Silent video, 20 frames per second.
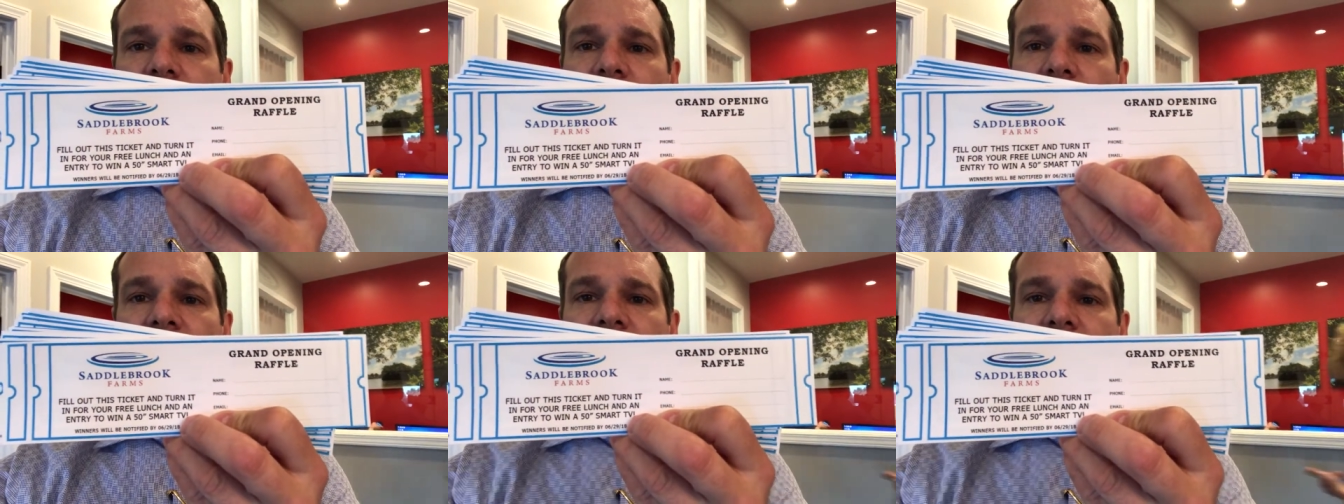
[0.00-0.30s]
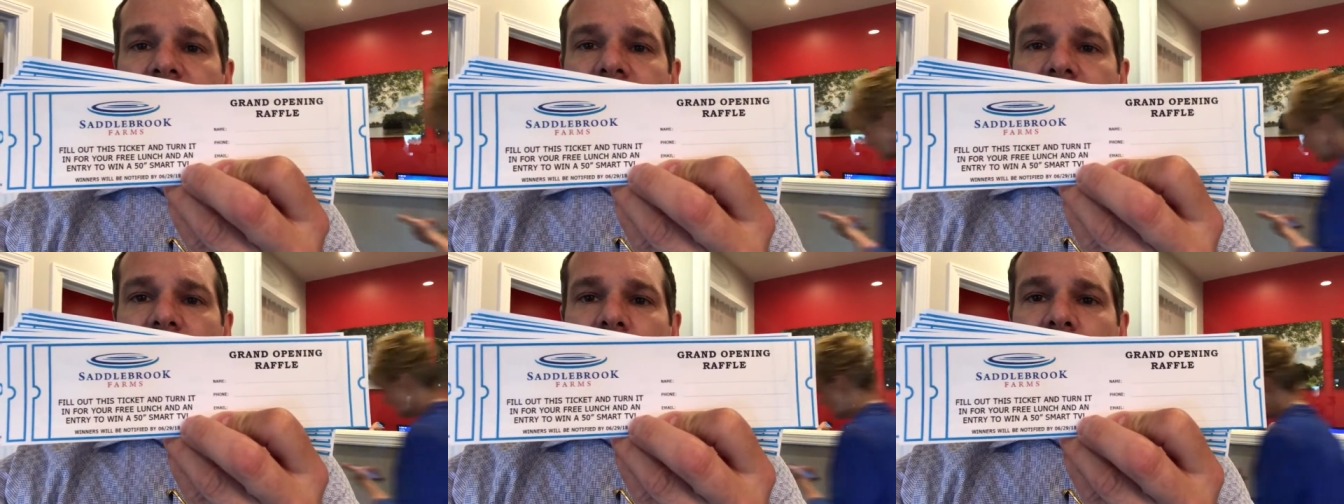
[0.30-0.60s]

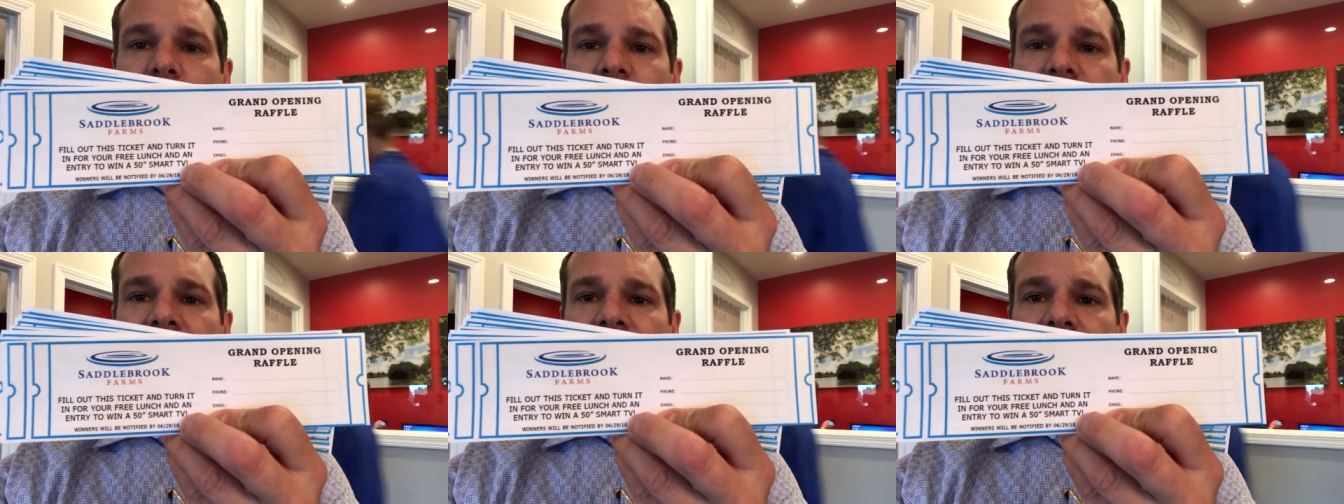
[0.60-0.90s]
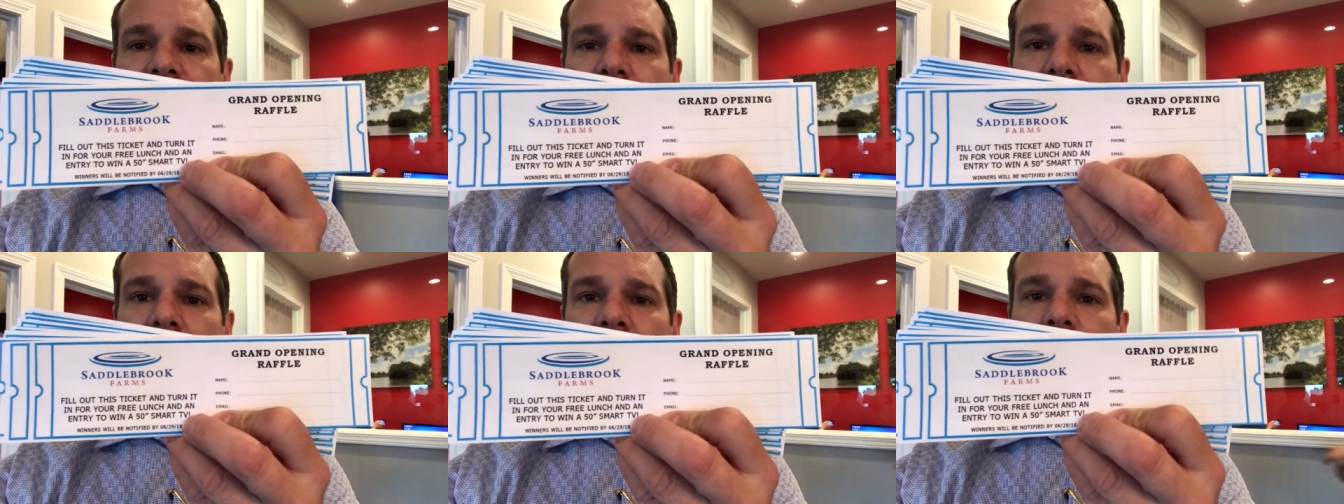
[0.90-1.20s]
grand
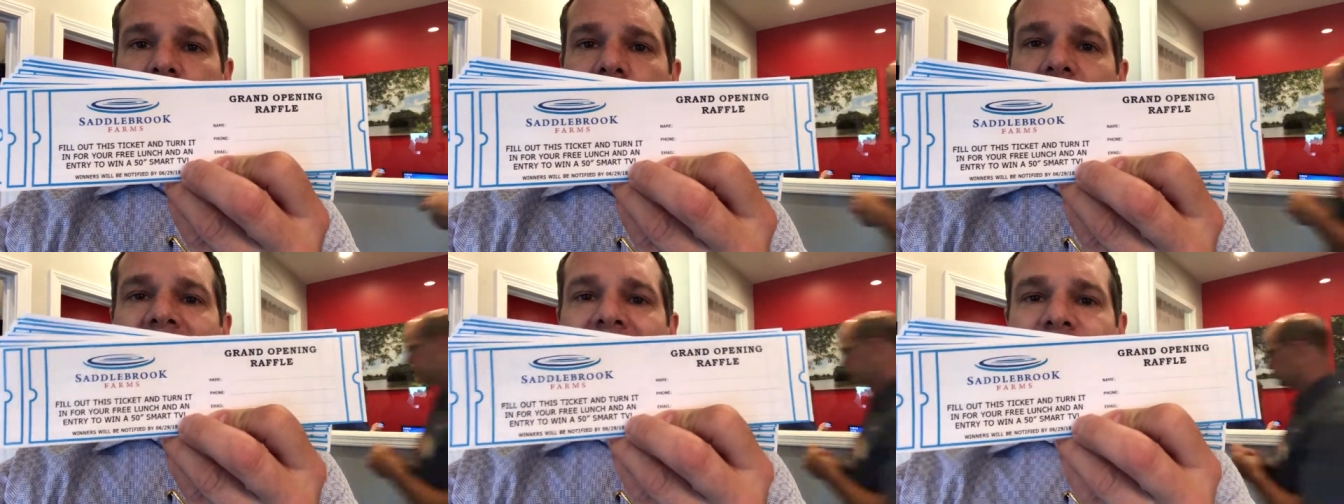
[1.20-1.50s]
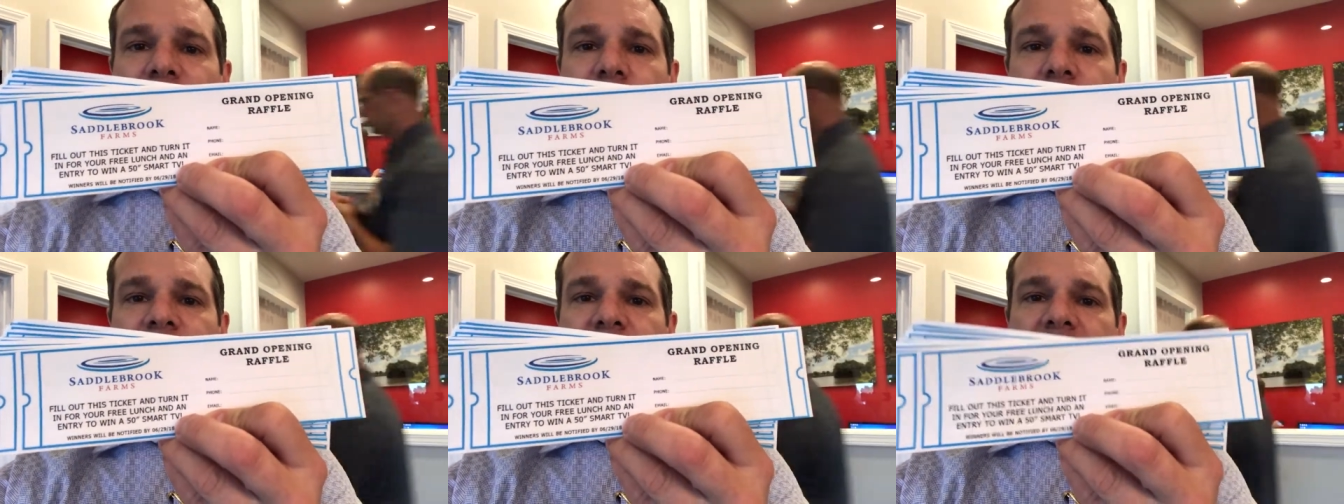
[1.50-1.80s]
opening
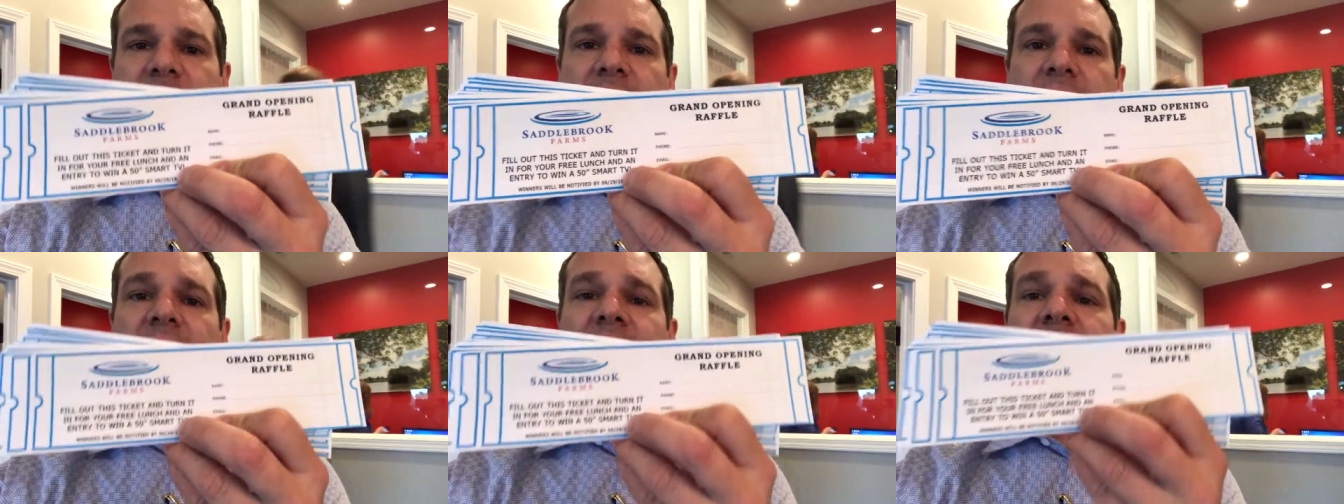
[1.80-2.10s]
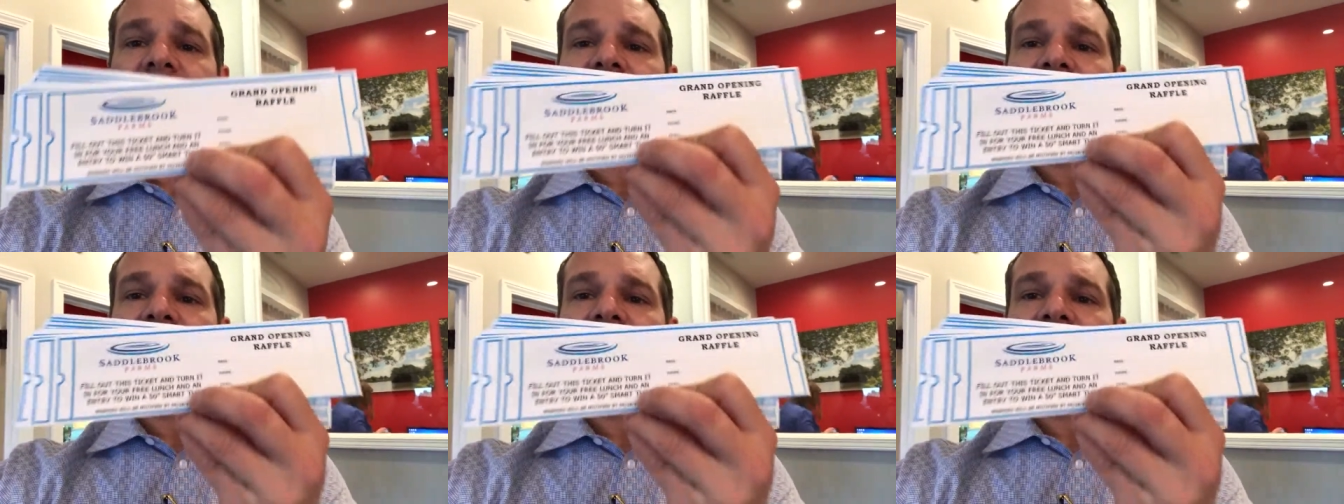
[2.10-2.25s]
raffle ticket.